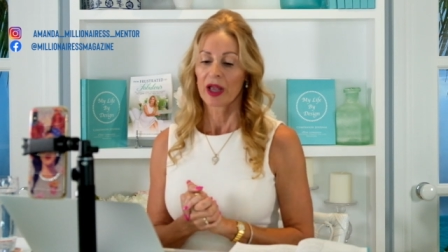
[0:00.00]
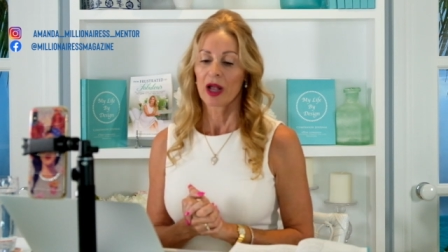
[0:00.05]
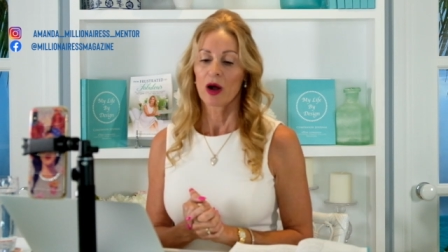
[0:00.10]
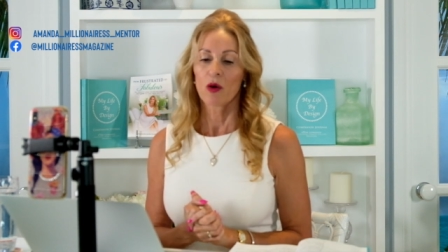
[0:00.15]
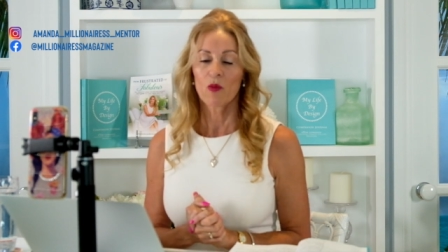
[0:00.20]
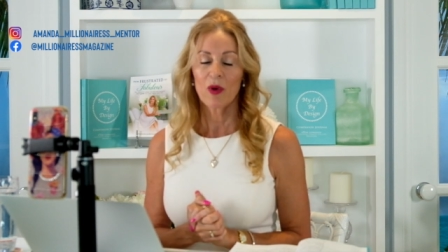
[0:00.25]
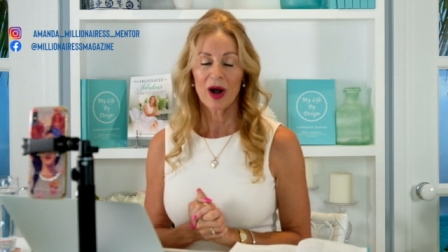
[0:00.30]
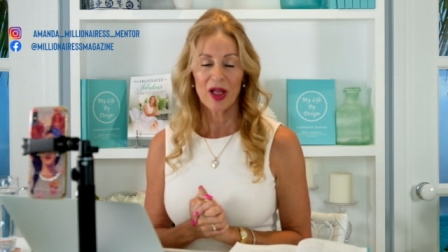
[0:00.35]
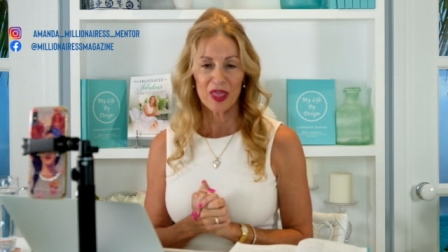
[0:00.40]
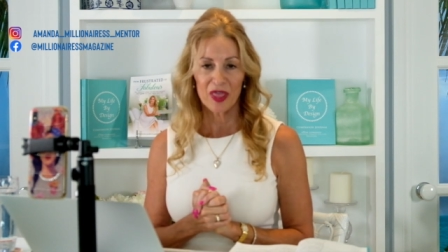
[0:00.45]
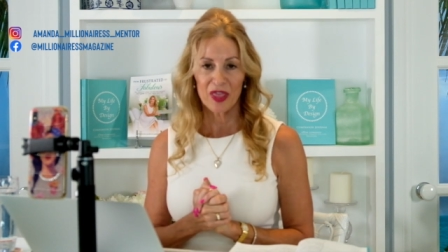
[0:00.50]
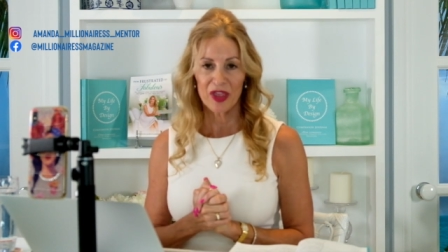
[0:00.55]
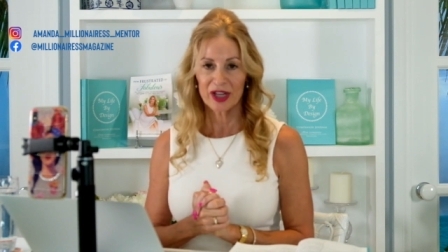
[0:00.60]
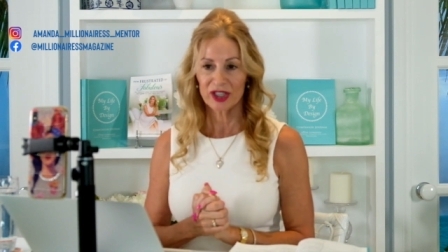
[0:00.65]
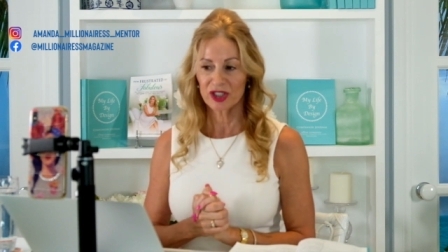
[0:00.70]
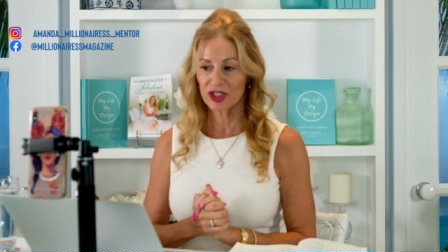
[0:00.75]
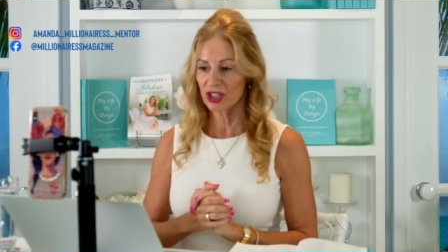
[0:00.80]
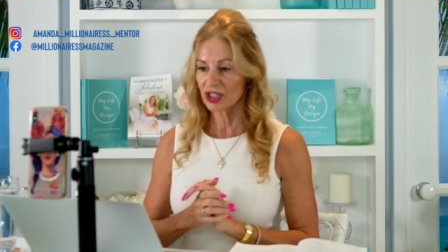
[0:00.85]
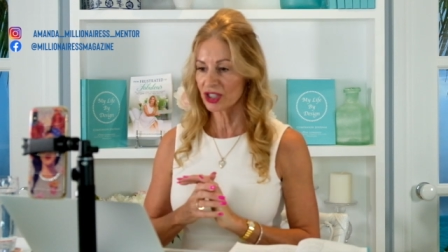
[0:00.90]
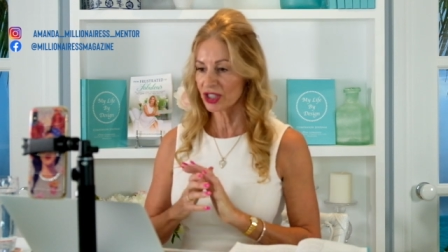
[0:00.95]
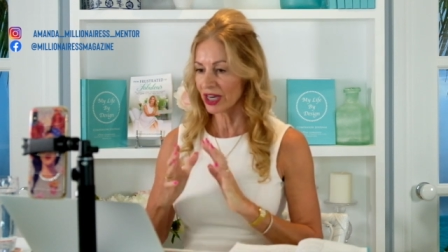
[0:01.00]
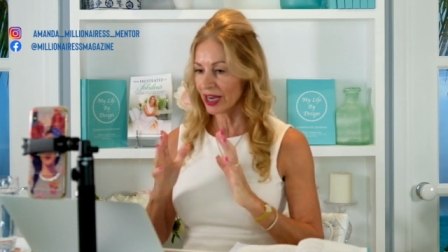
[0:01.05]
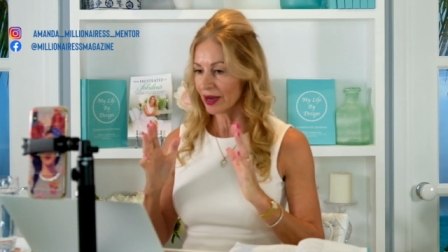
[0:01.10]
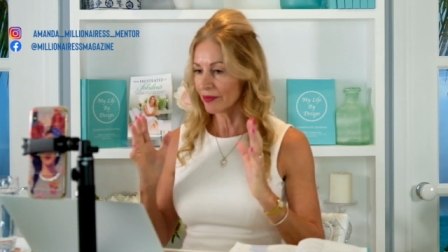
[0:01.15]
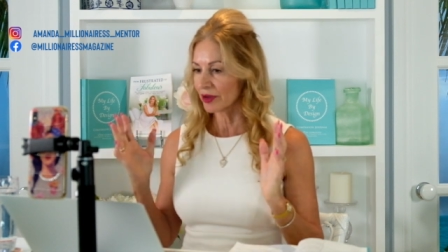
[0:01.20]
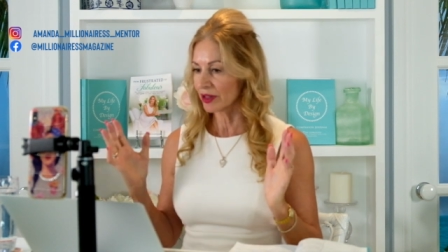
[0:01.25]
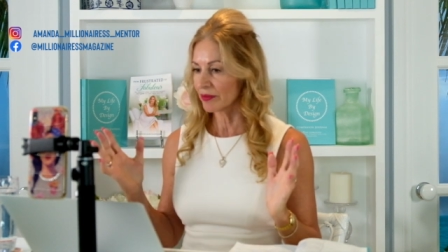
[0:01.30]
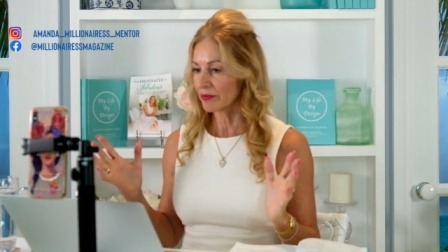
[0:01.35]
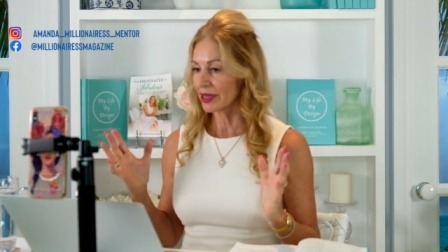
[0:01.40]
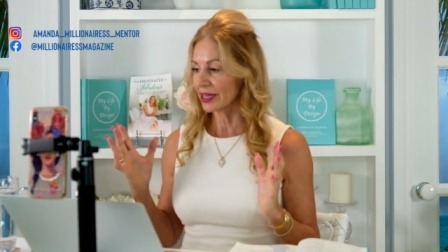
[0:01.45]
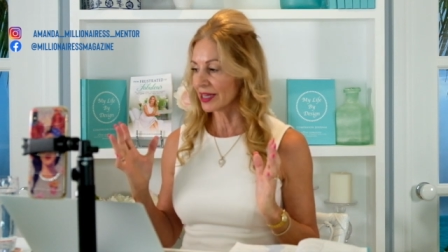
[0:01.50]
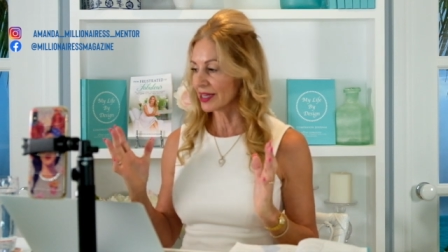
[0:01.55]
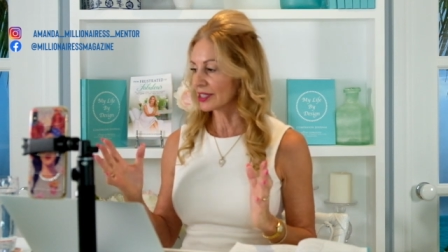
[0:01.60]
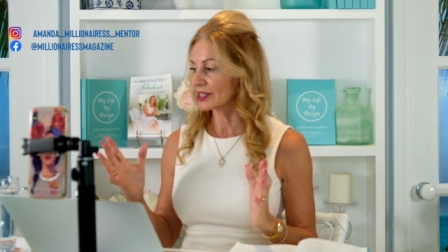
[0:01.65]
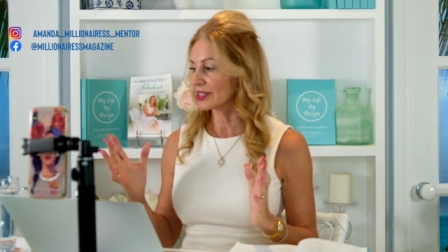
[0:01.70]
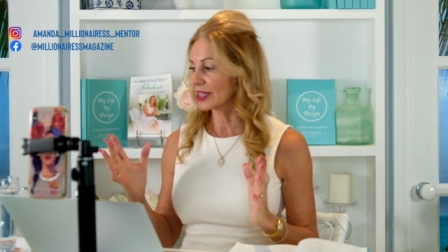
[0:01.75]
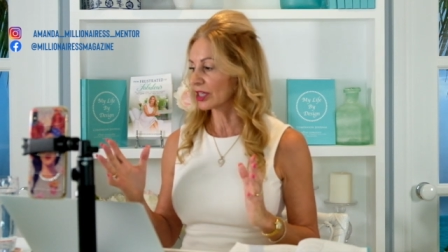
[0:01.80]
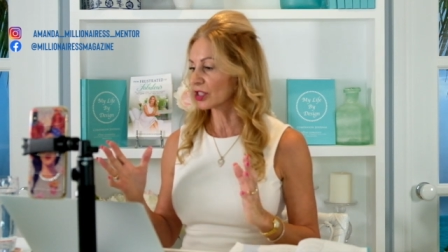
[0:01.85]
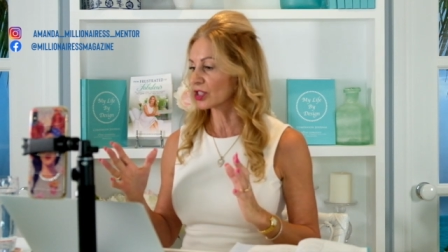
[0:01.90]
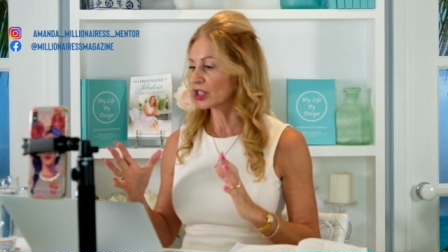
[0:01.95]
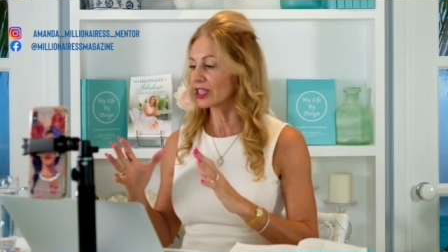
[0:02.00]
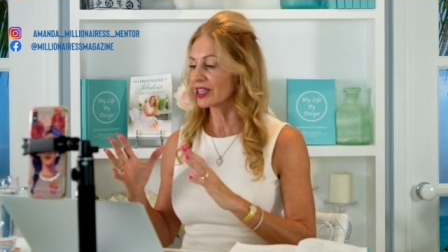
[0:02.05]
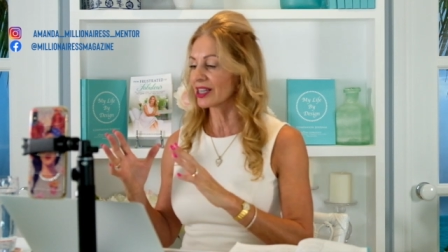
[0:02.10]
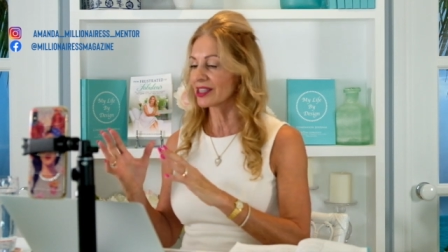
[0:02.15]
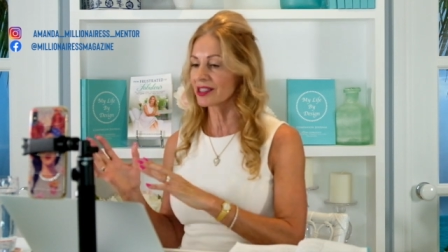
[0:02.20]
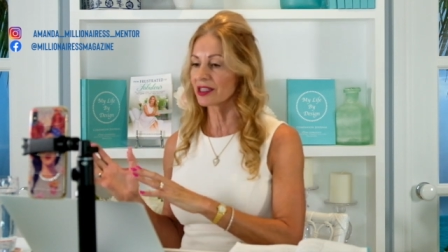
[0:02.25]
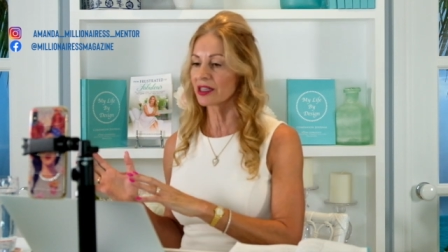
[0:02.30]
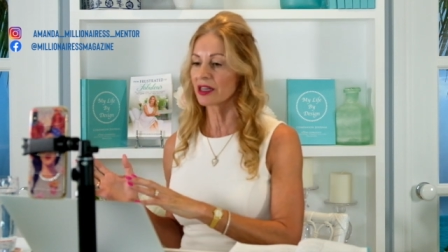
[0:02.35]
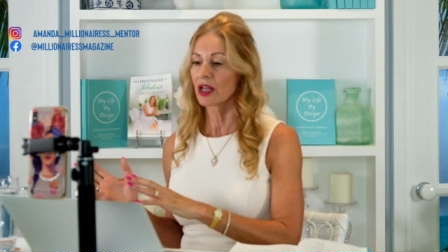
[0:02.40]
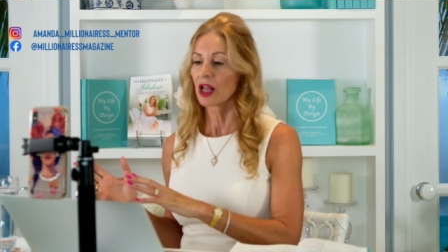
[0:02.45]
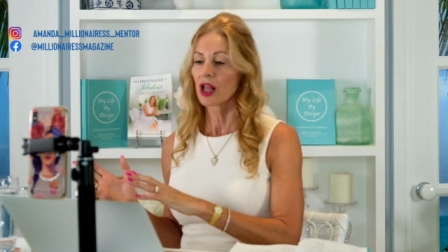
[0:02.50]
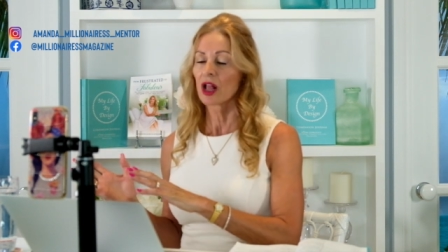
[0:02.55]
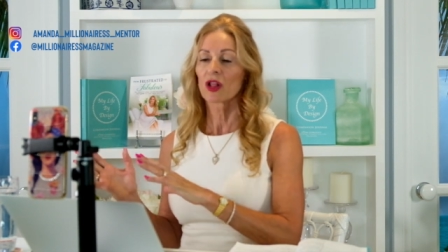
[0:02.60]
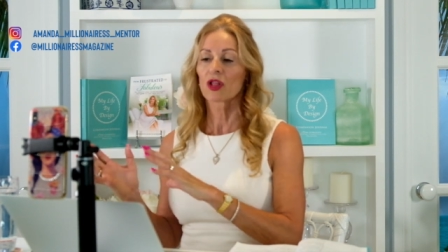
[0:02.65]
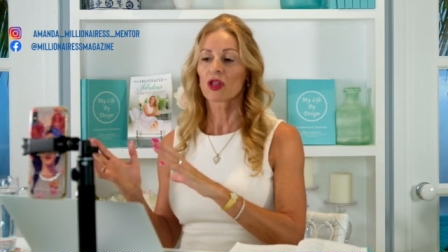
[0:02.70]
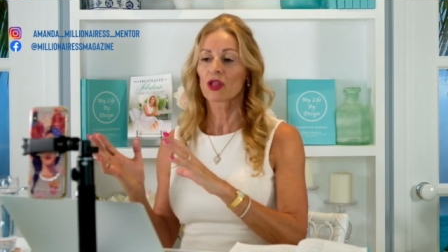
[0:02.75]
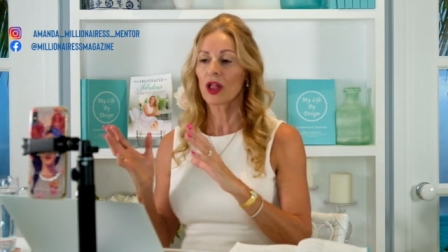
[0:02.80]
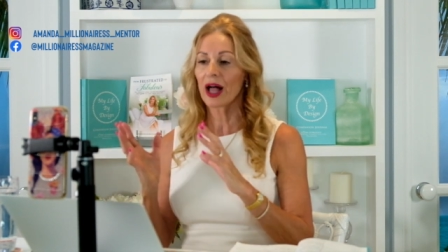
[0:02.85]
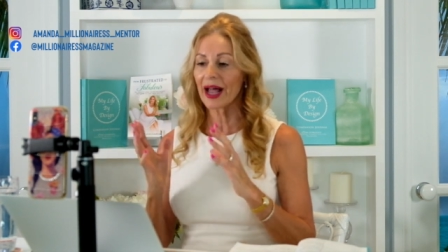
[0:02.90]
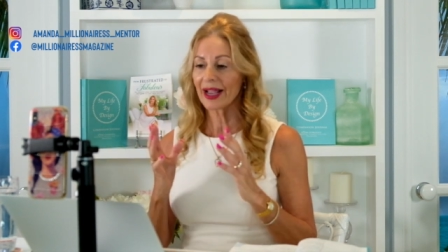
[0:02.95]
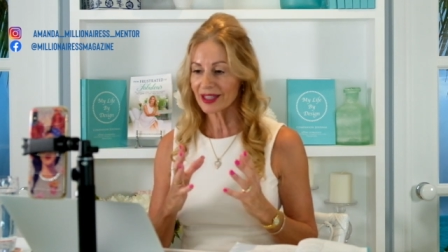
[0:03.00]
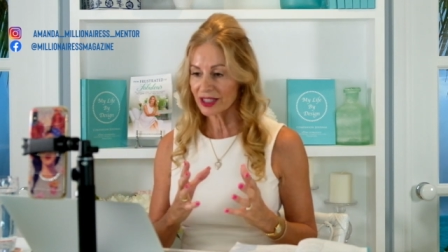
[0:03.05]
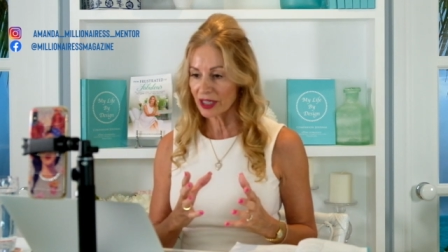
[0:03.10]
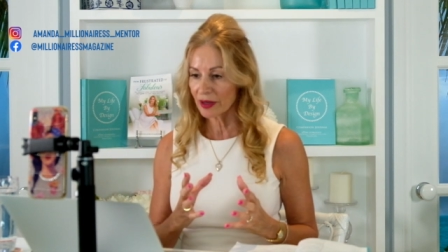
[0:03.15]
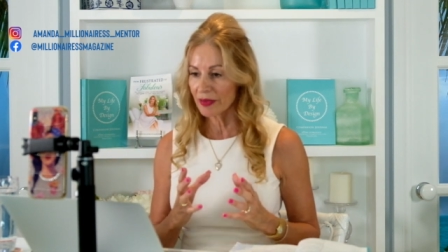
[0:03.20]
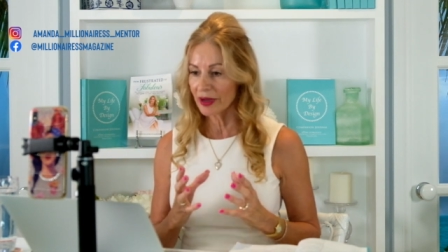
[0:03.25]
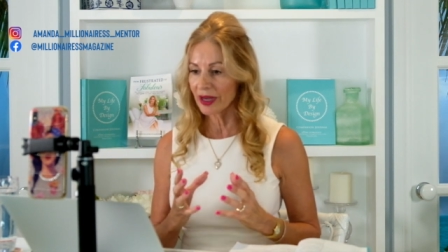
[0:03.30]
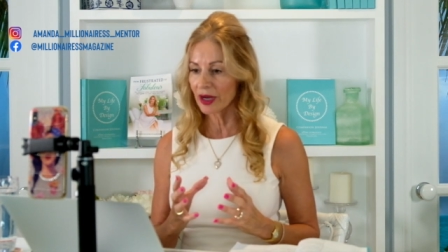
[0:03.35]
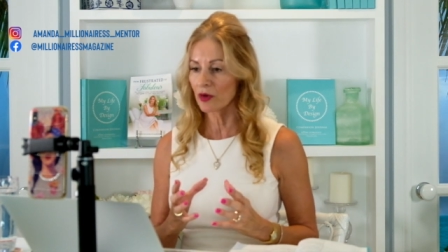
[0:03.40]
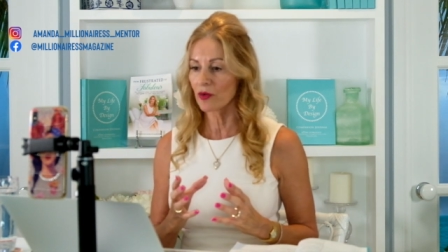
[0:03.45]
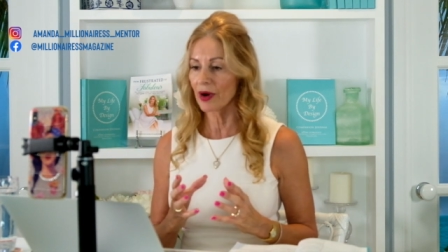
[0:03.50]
And one thing she shared with me is that she doesn't like to be